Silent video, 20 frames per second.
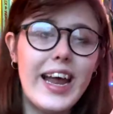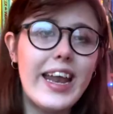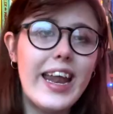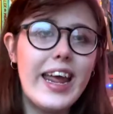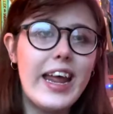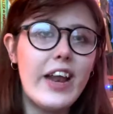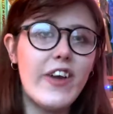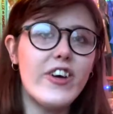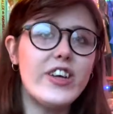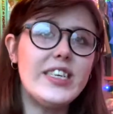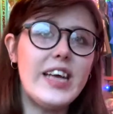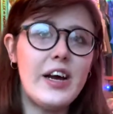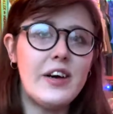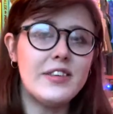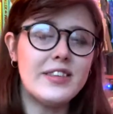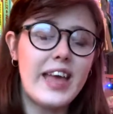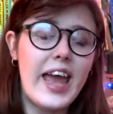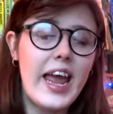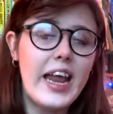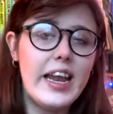Ingrid
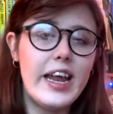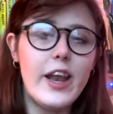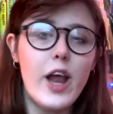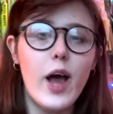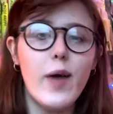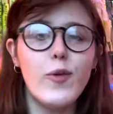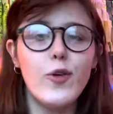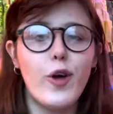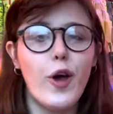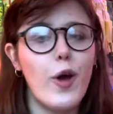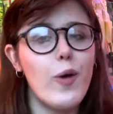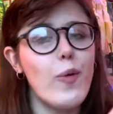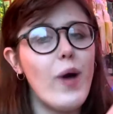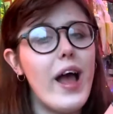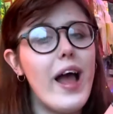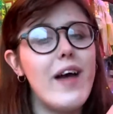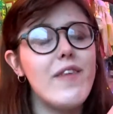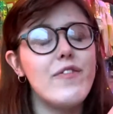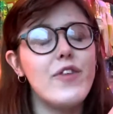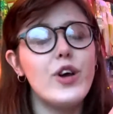tells Caitlin, I will go
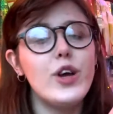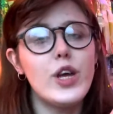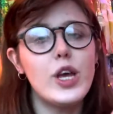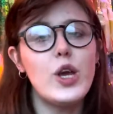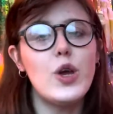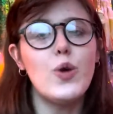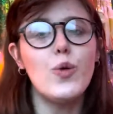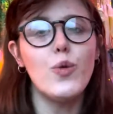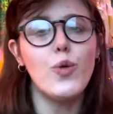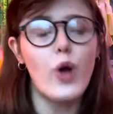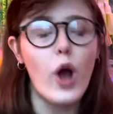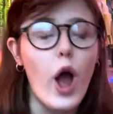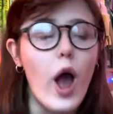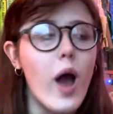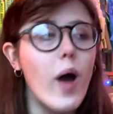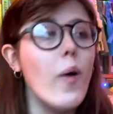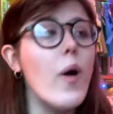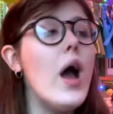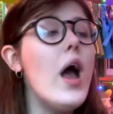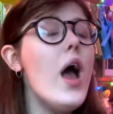wherever you
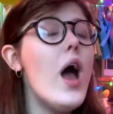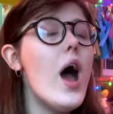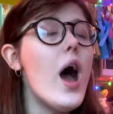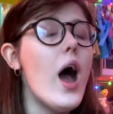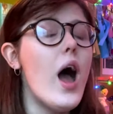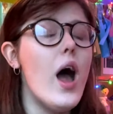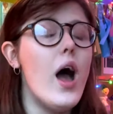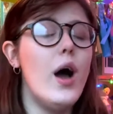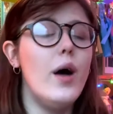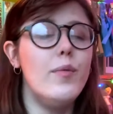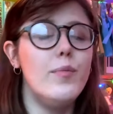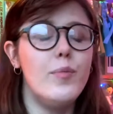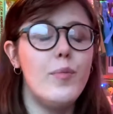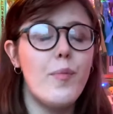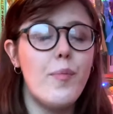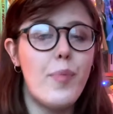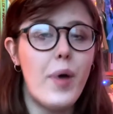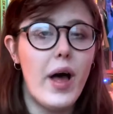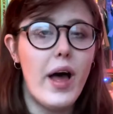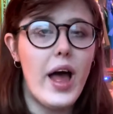go,
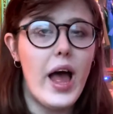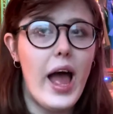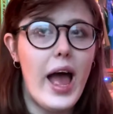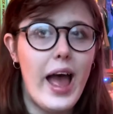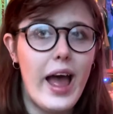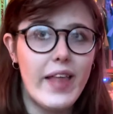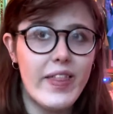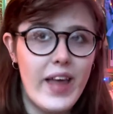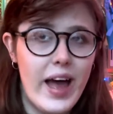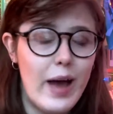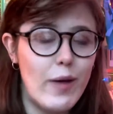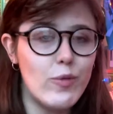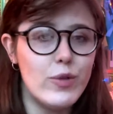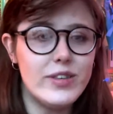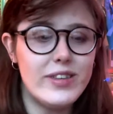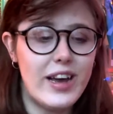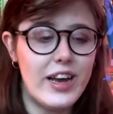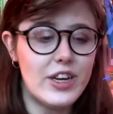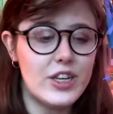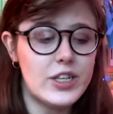but that
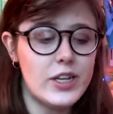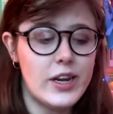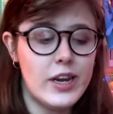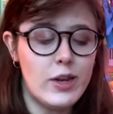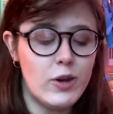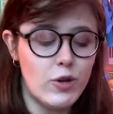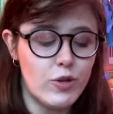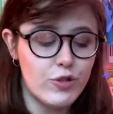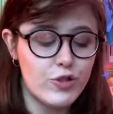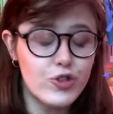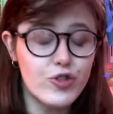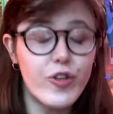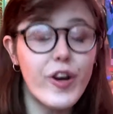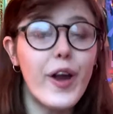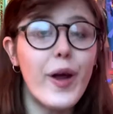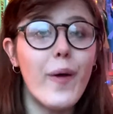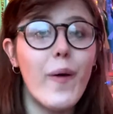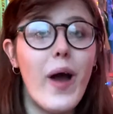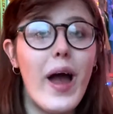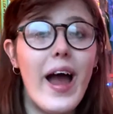was actually not
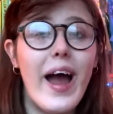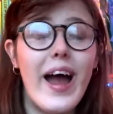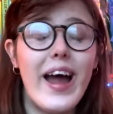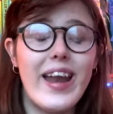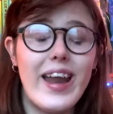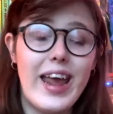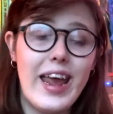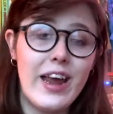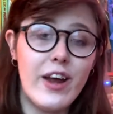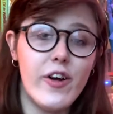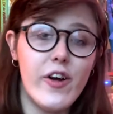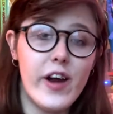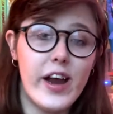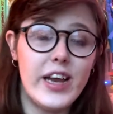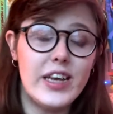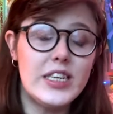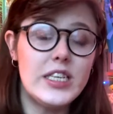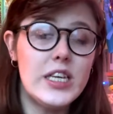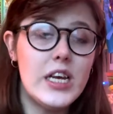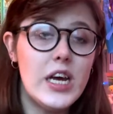true, and
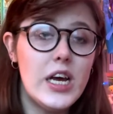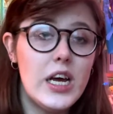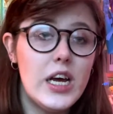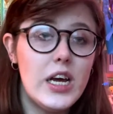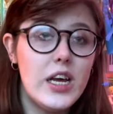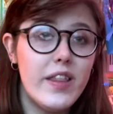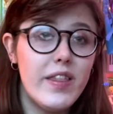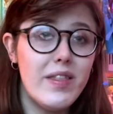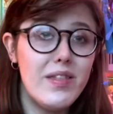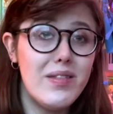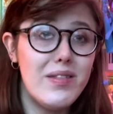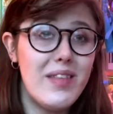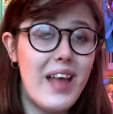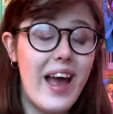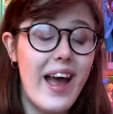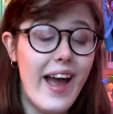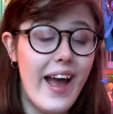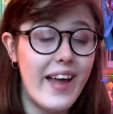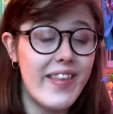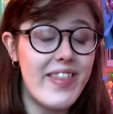Ingrid
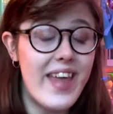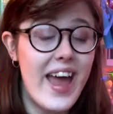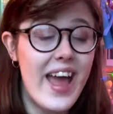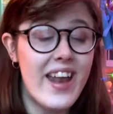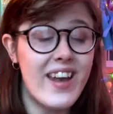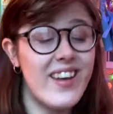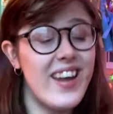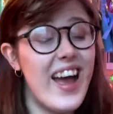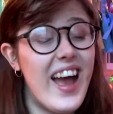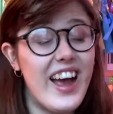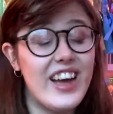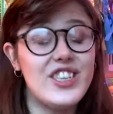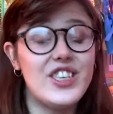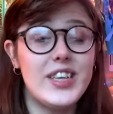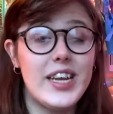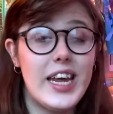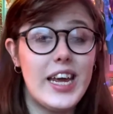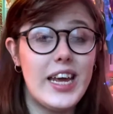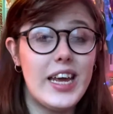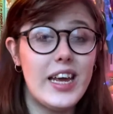then
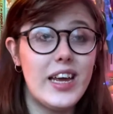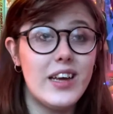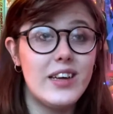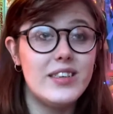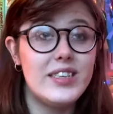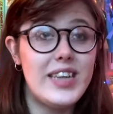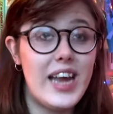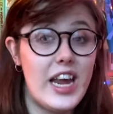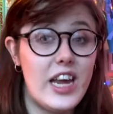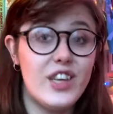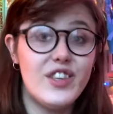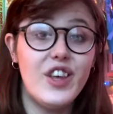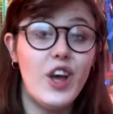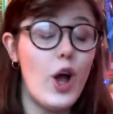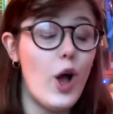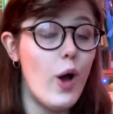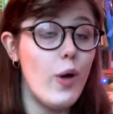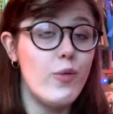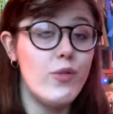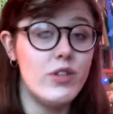actually takes
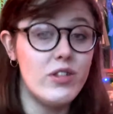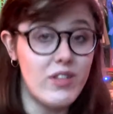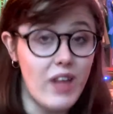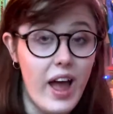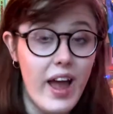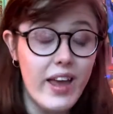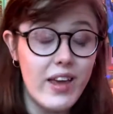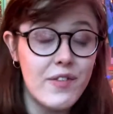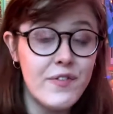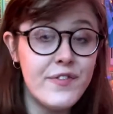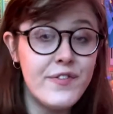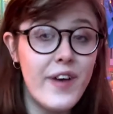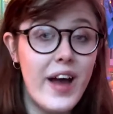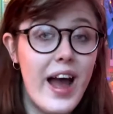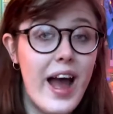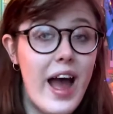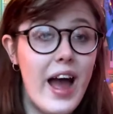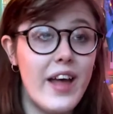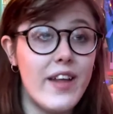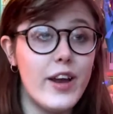her own life,
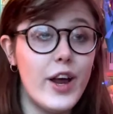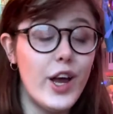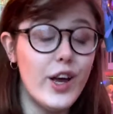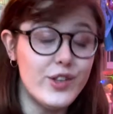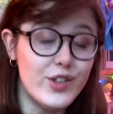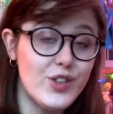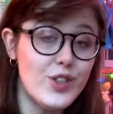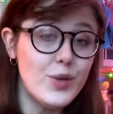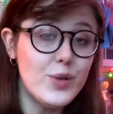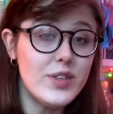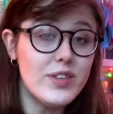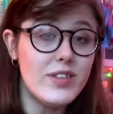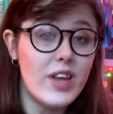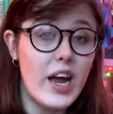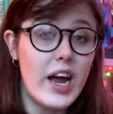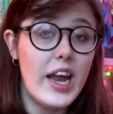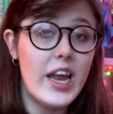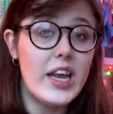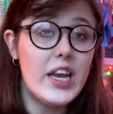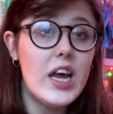and her
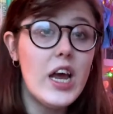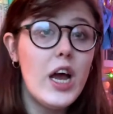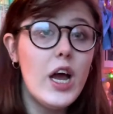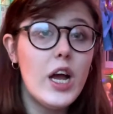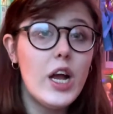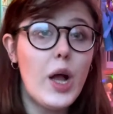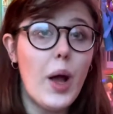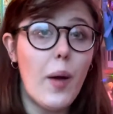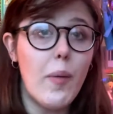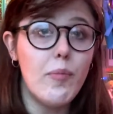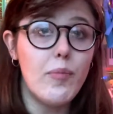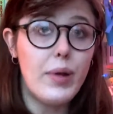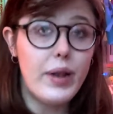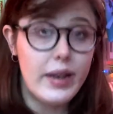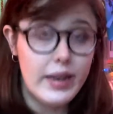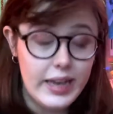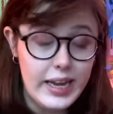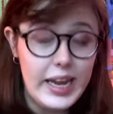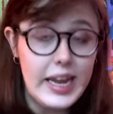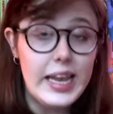suicide
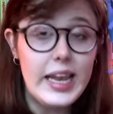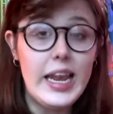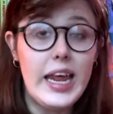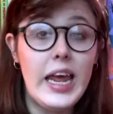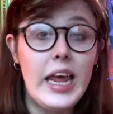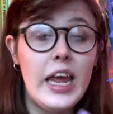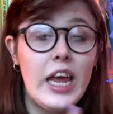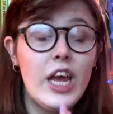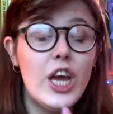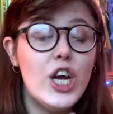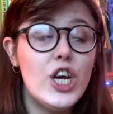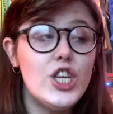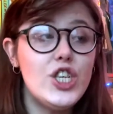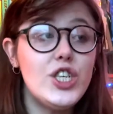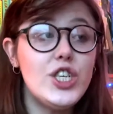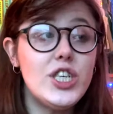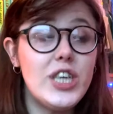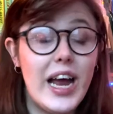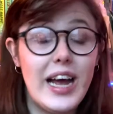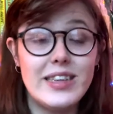completely
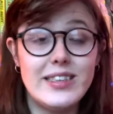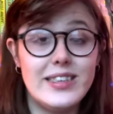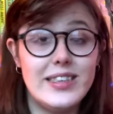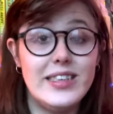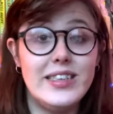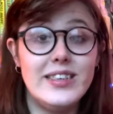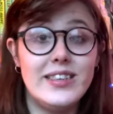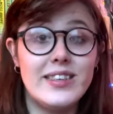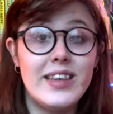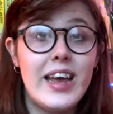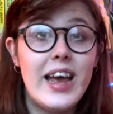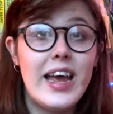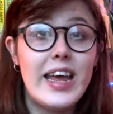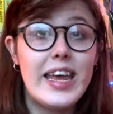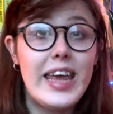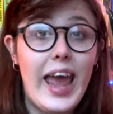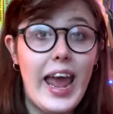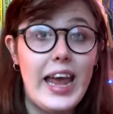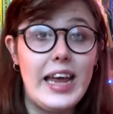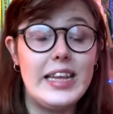shatters
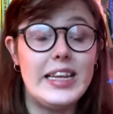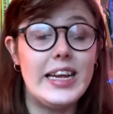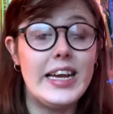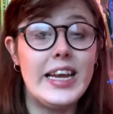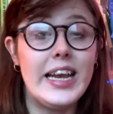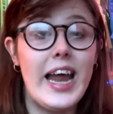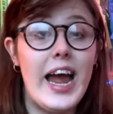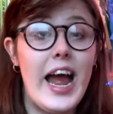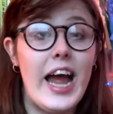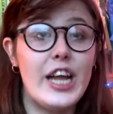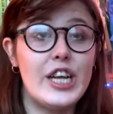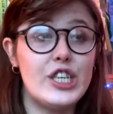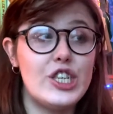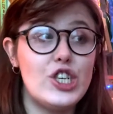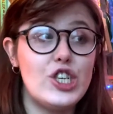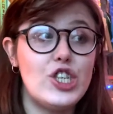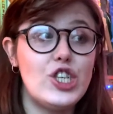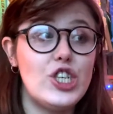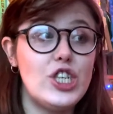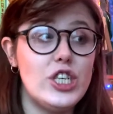Caitlin, and
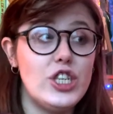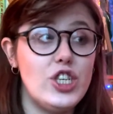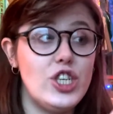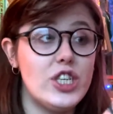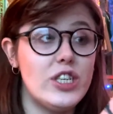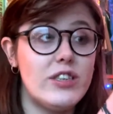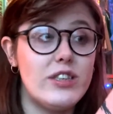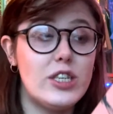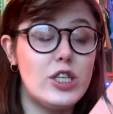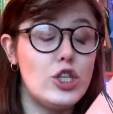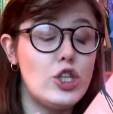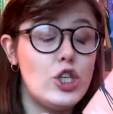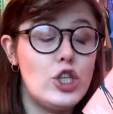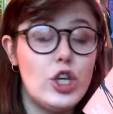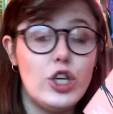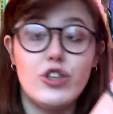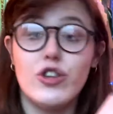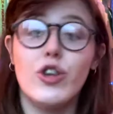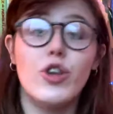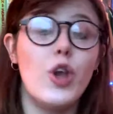she just
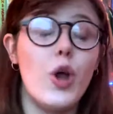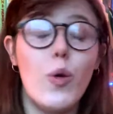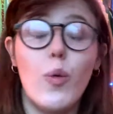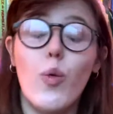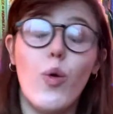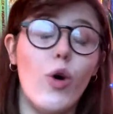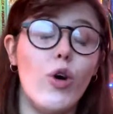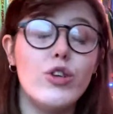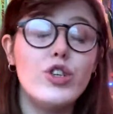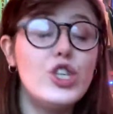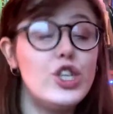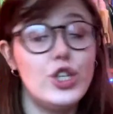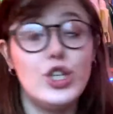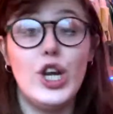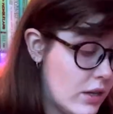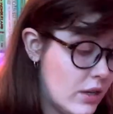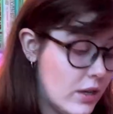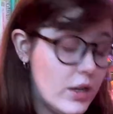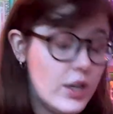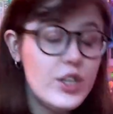doesn't know what to
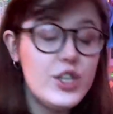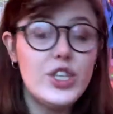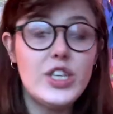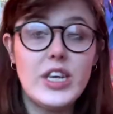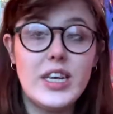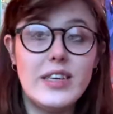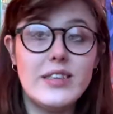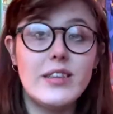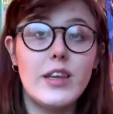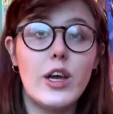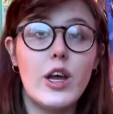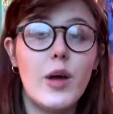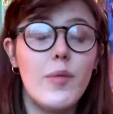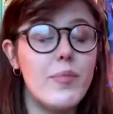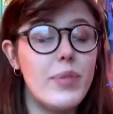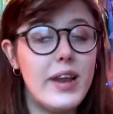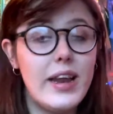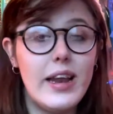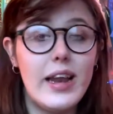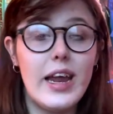do. She's
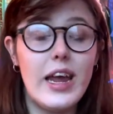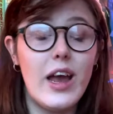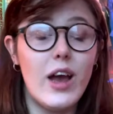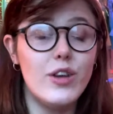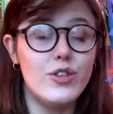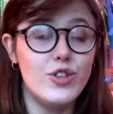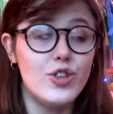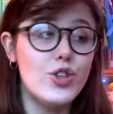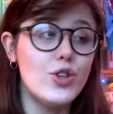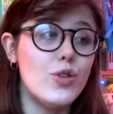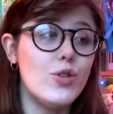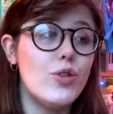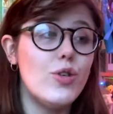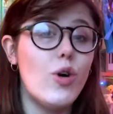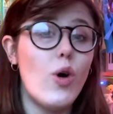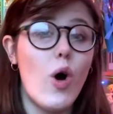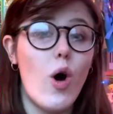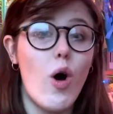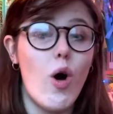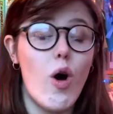completely
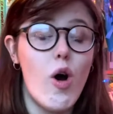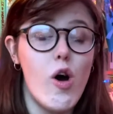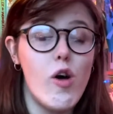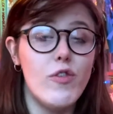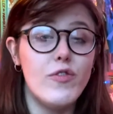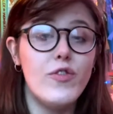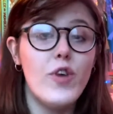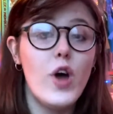unsure of